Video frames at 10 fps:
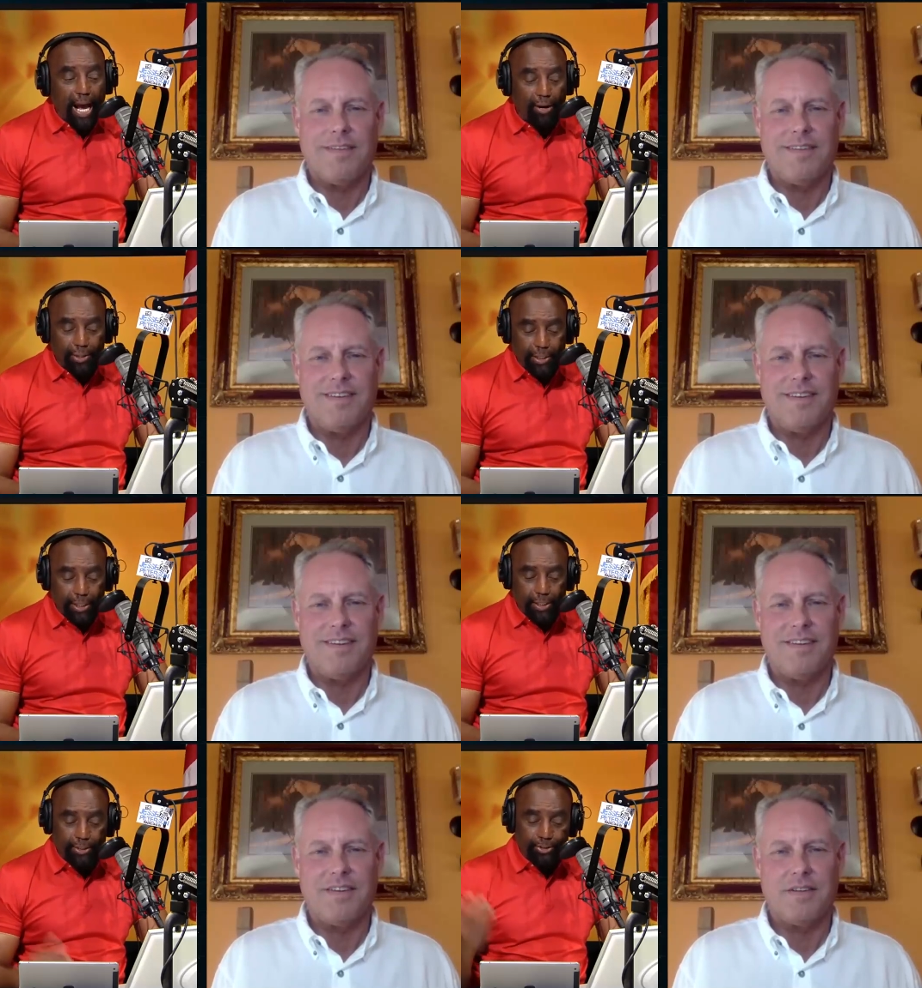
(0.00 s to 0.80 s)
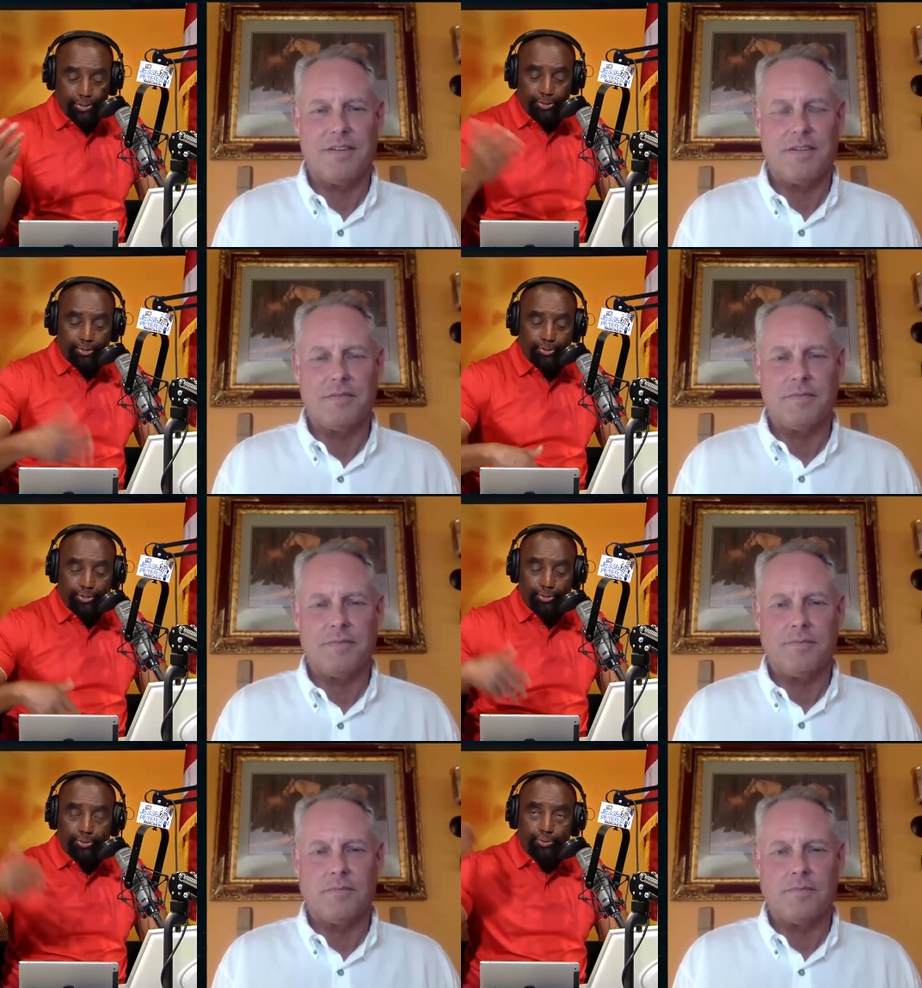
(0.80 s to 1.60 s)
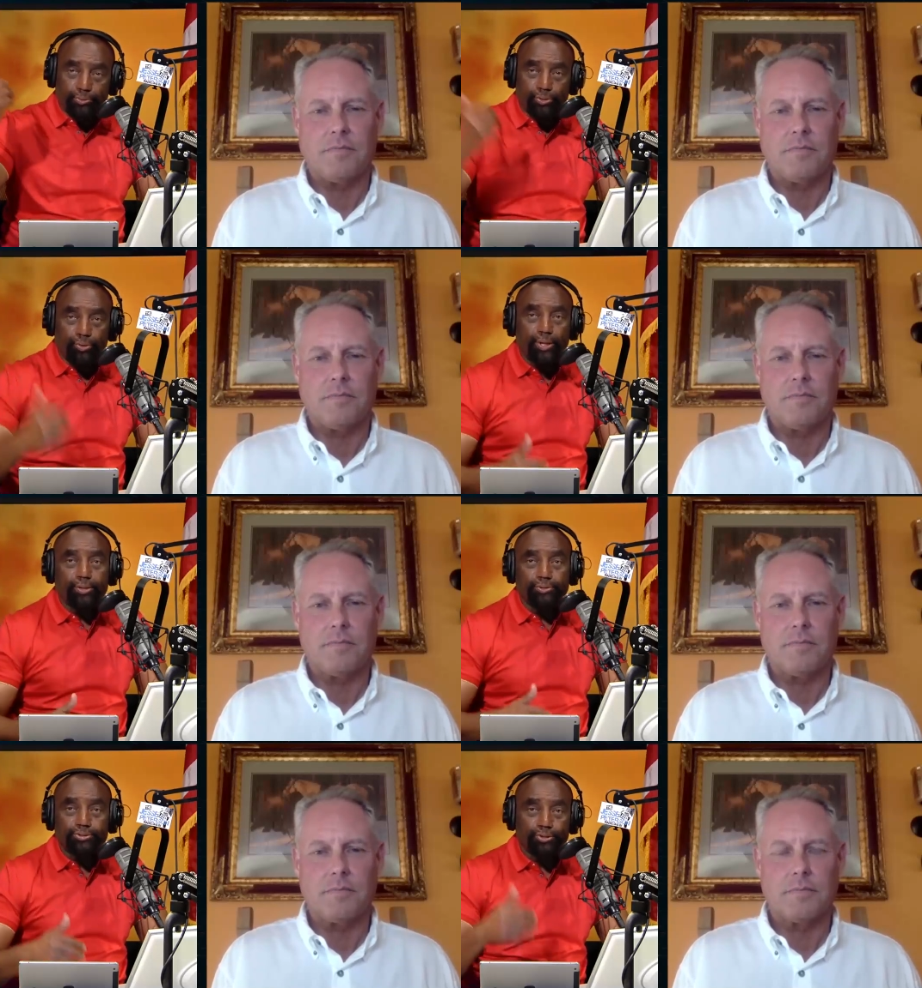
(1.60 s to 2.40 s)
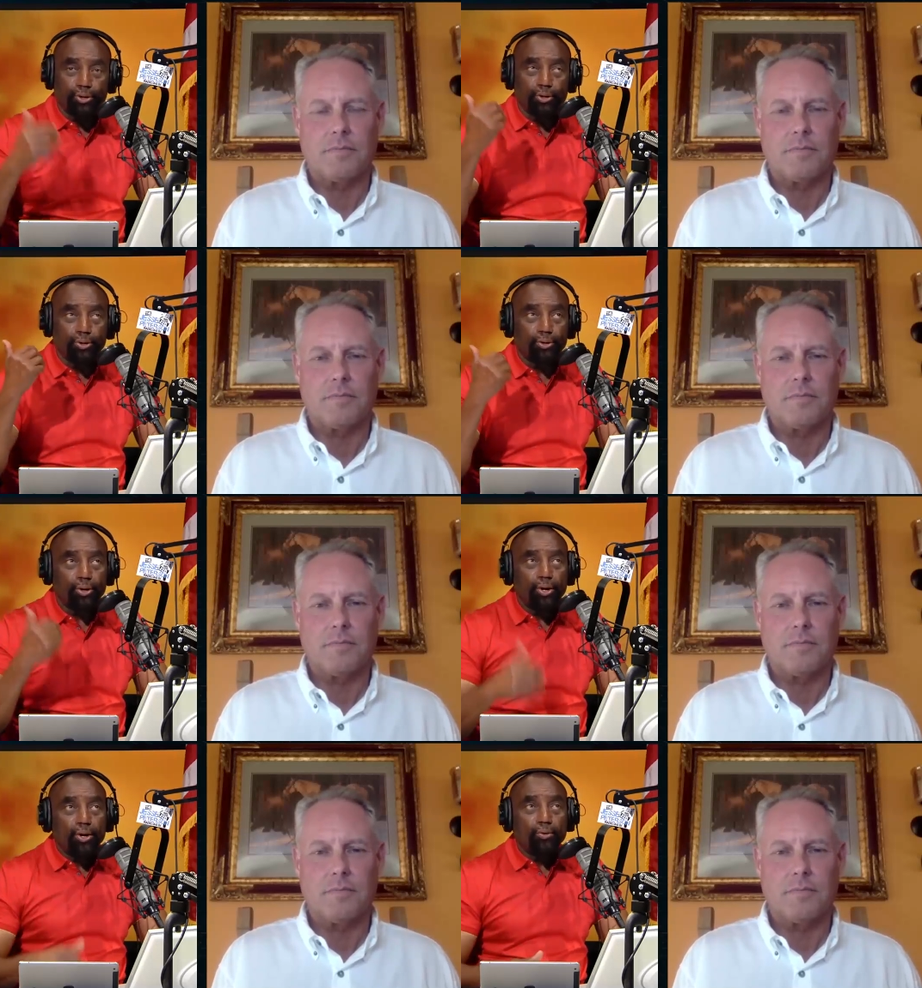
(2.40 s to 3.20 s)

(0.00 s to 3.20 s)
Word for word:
Speaker 1: How can they get to your YouTube, your radio show,